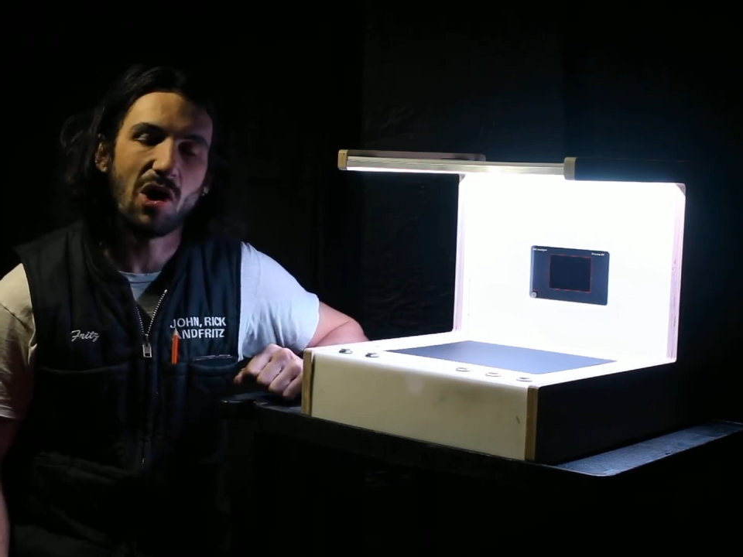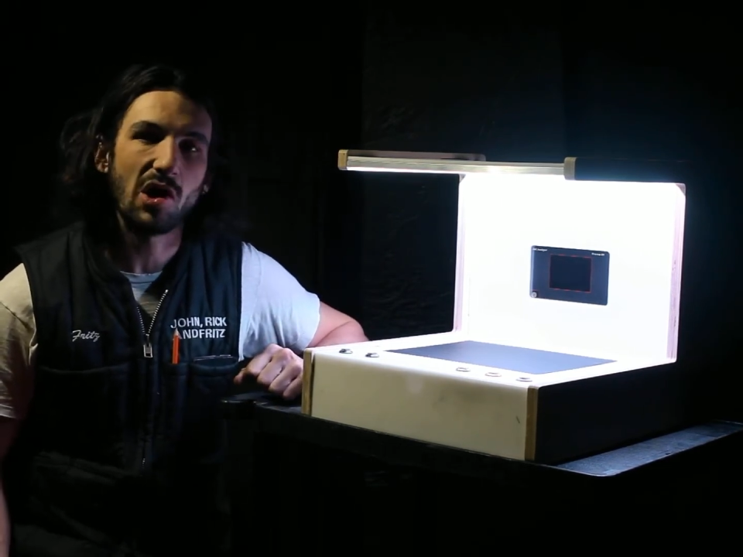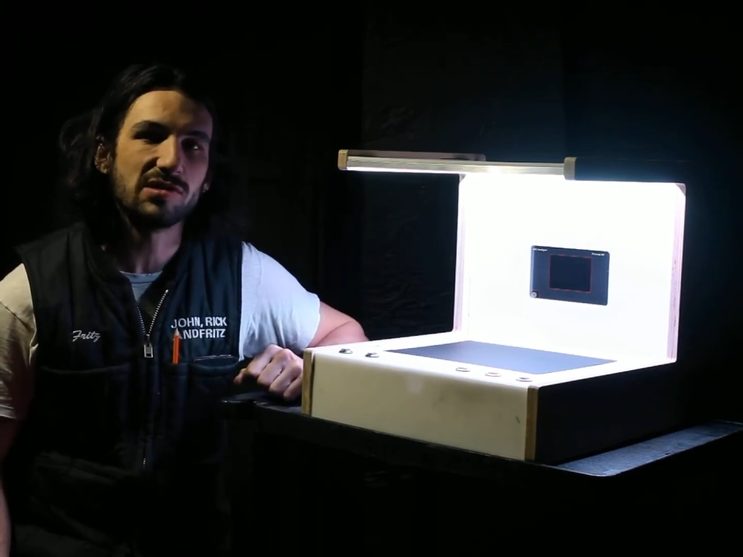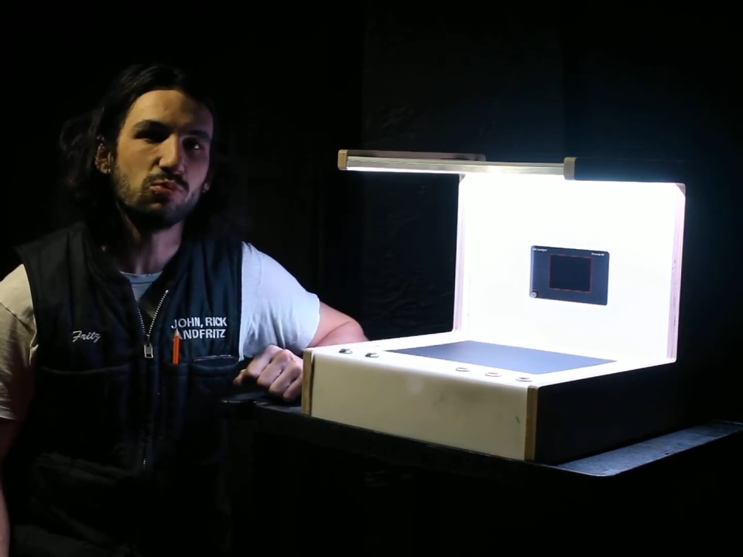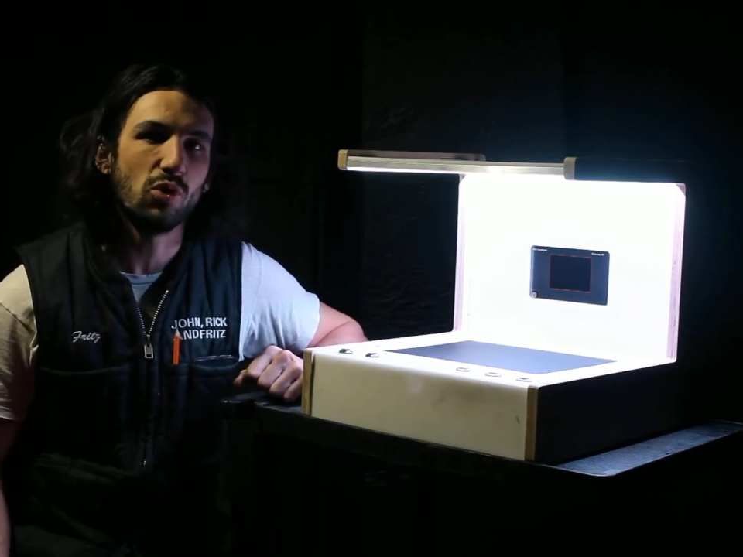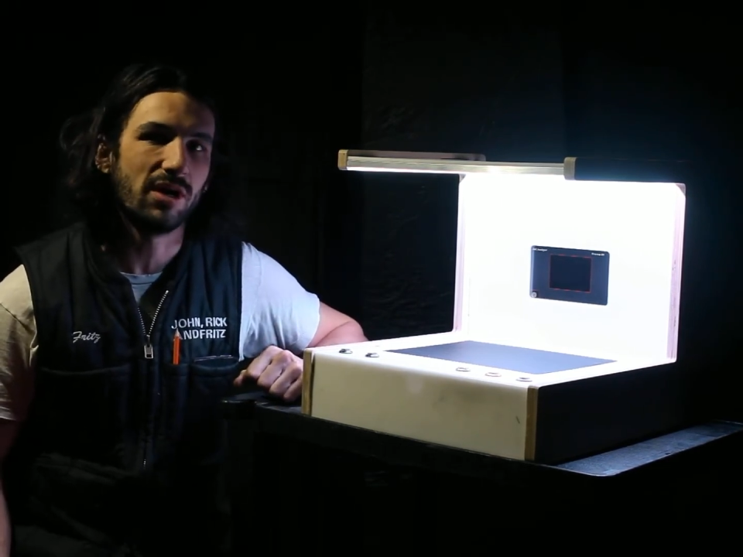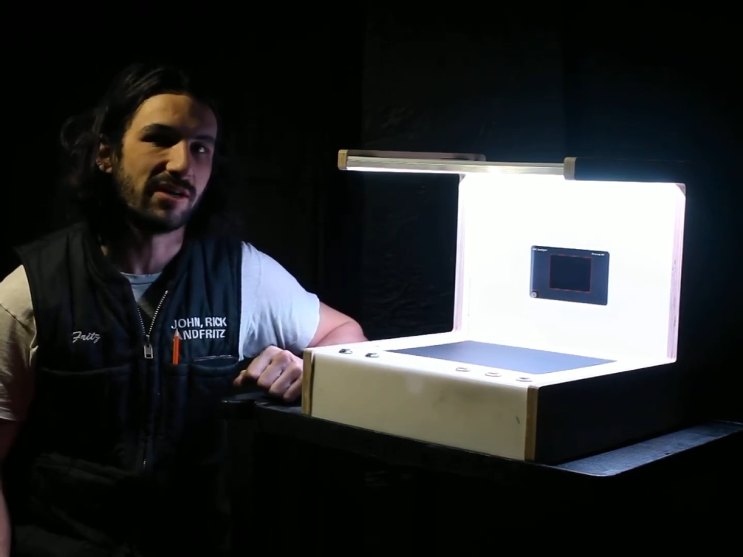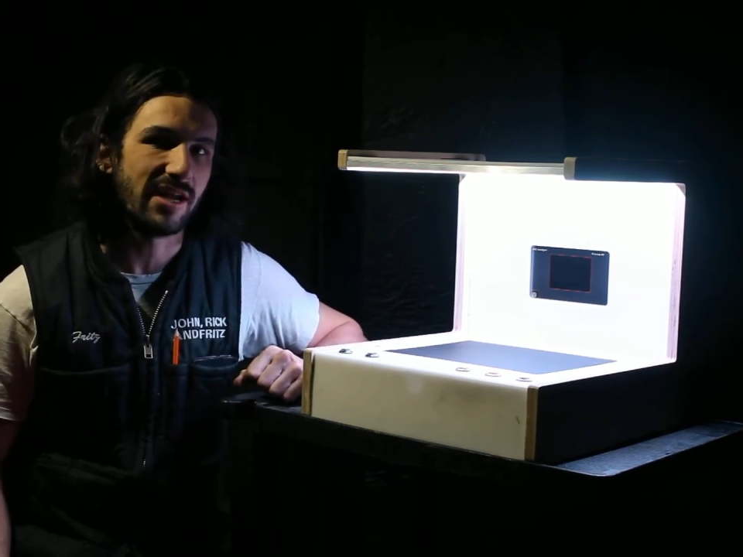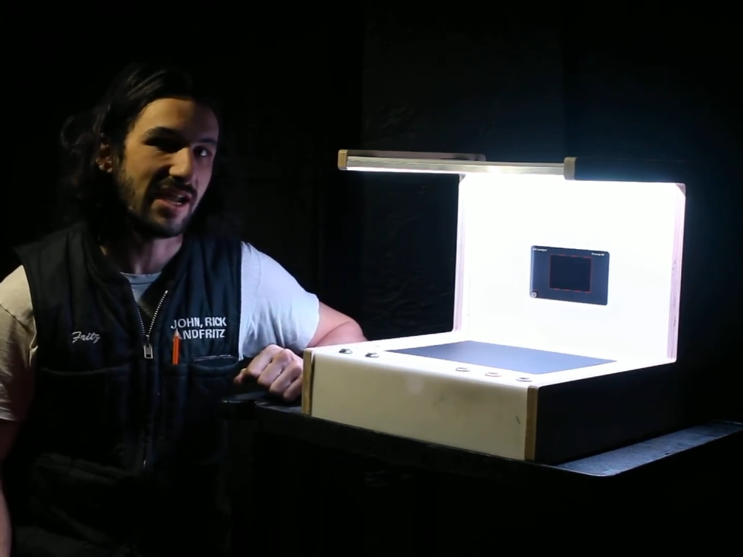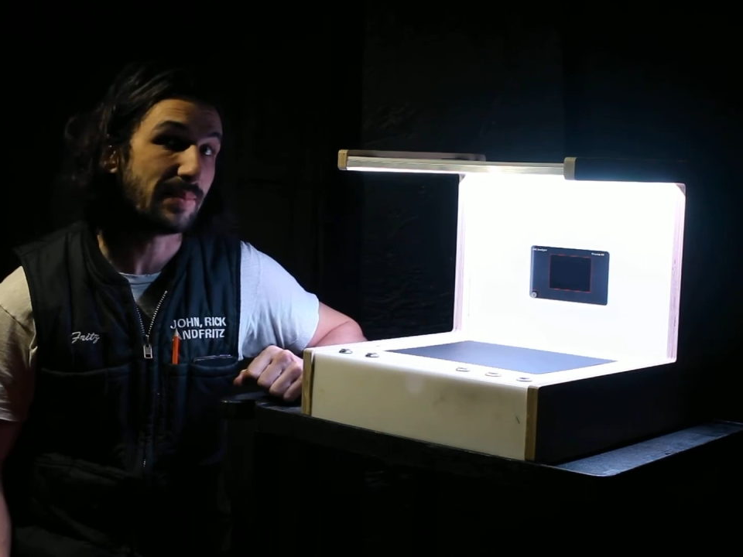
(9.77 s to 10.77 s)

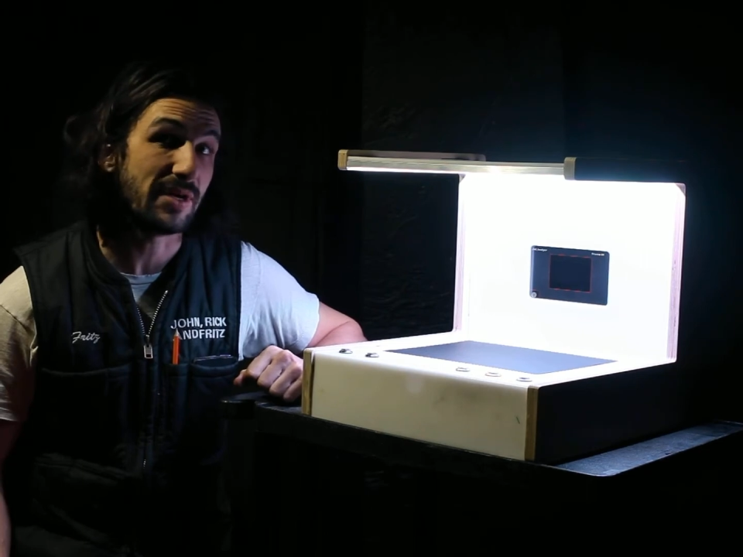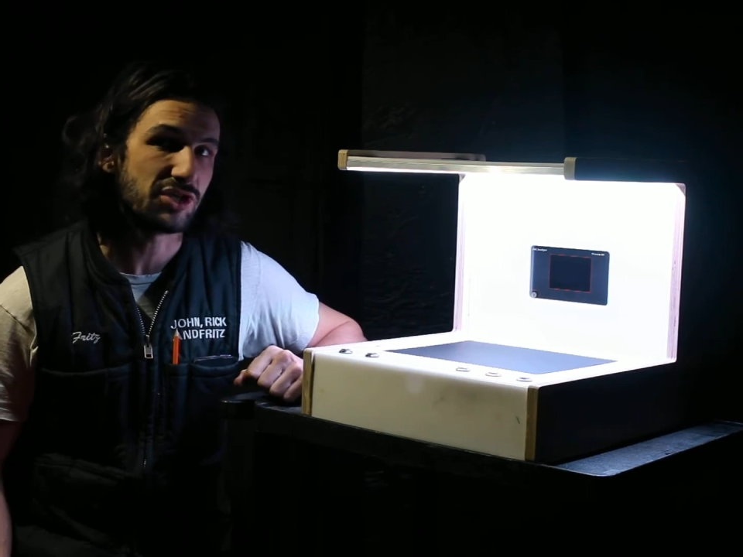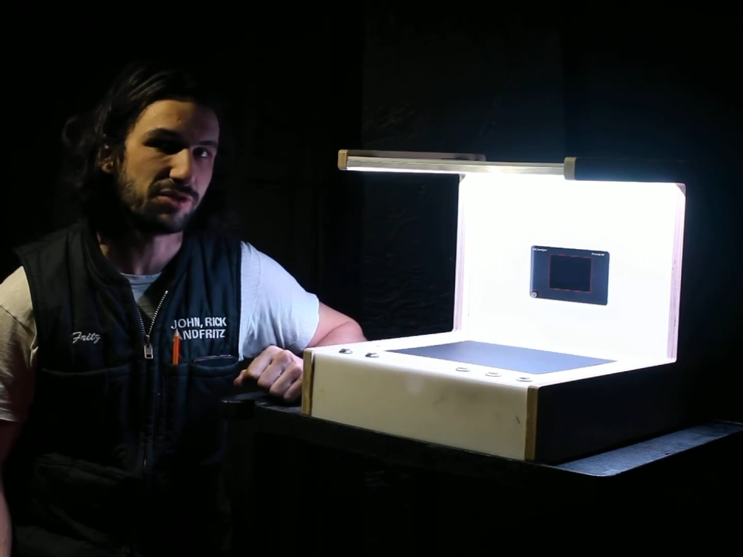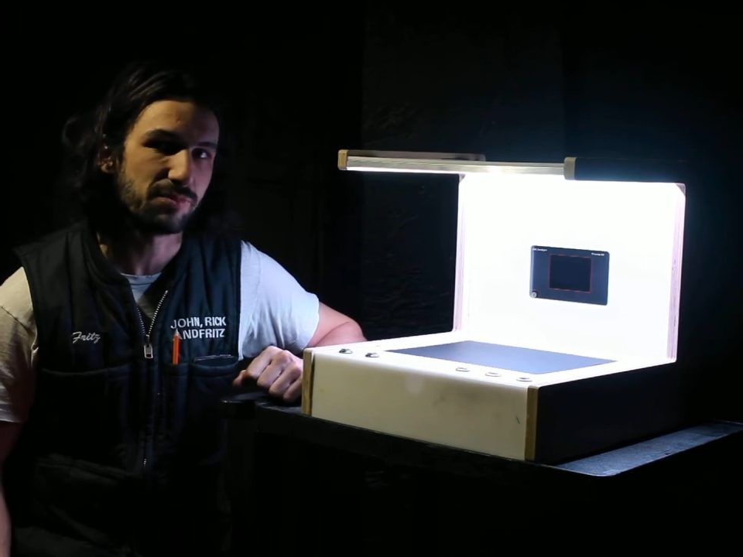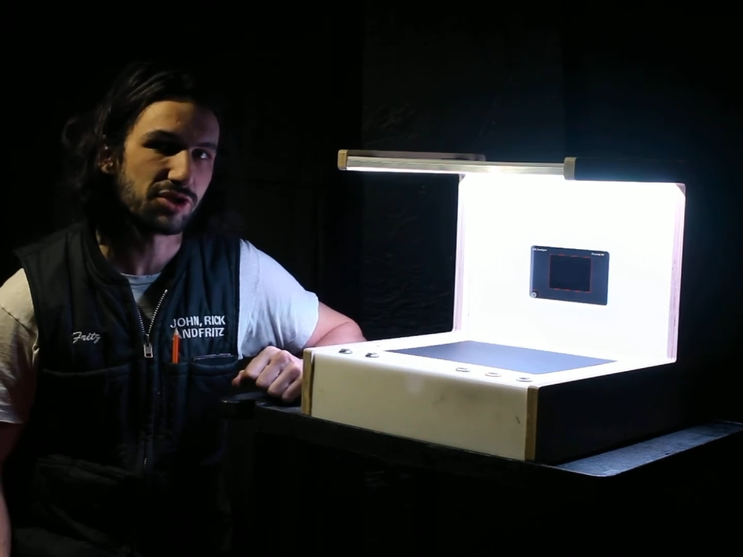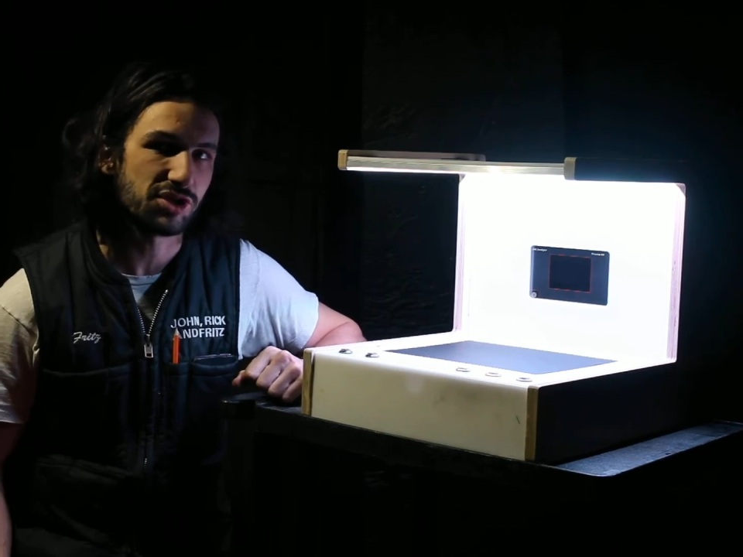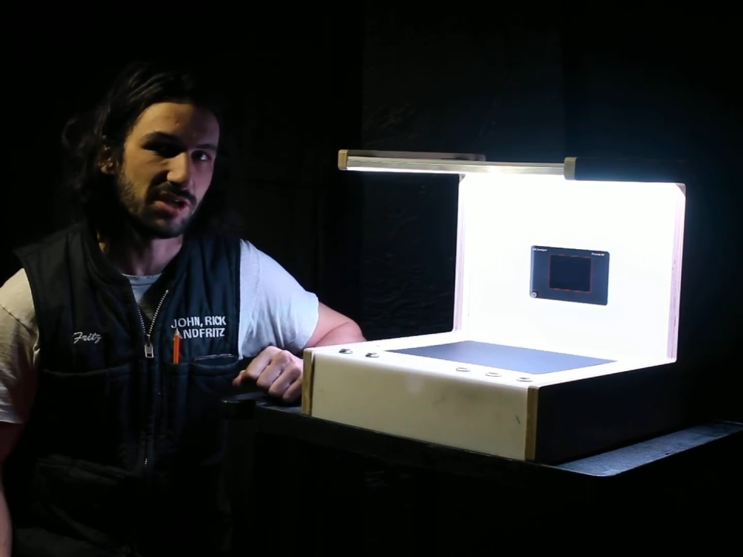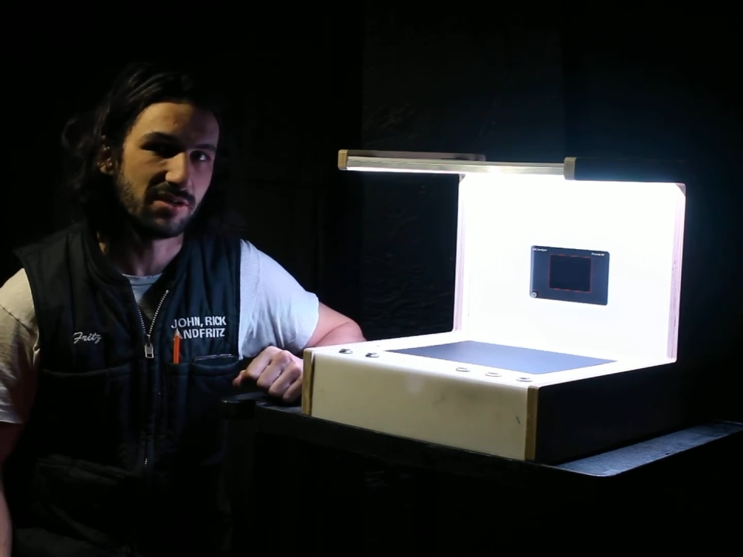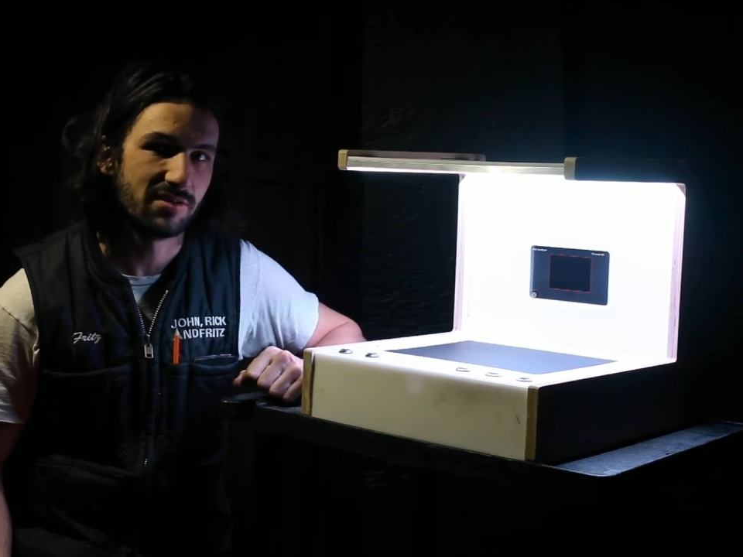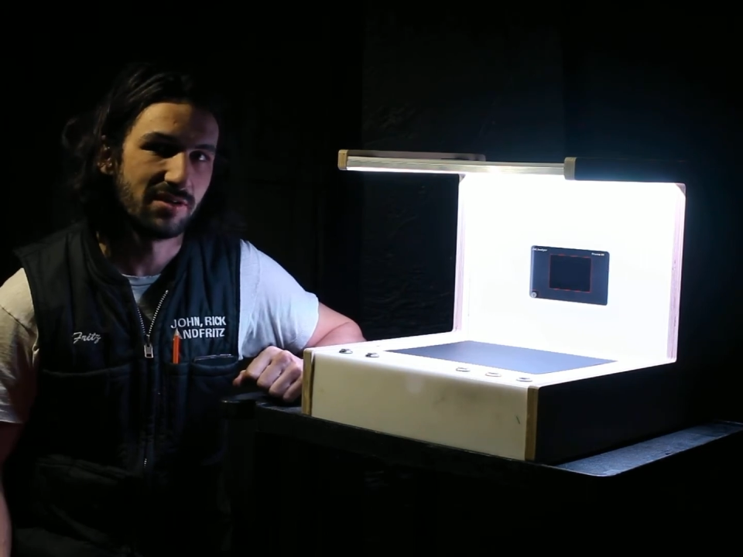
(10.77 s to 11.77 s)
all-in-one animation
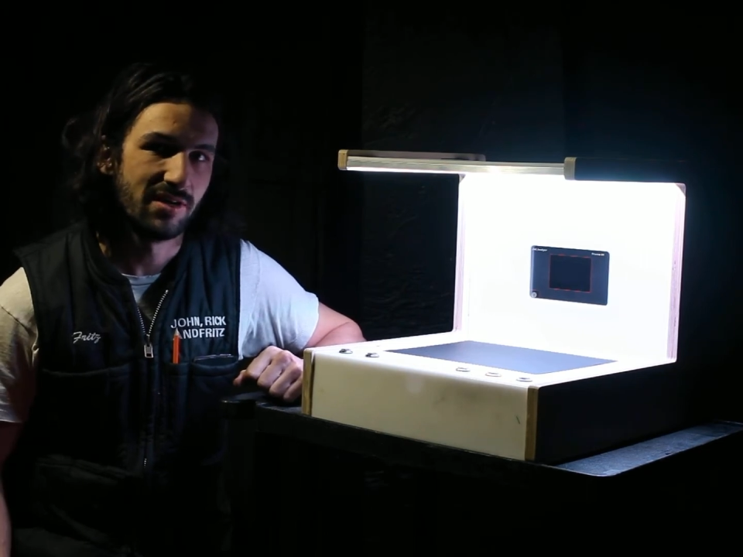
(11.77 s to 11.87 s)
machine.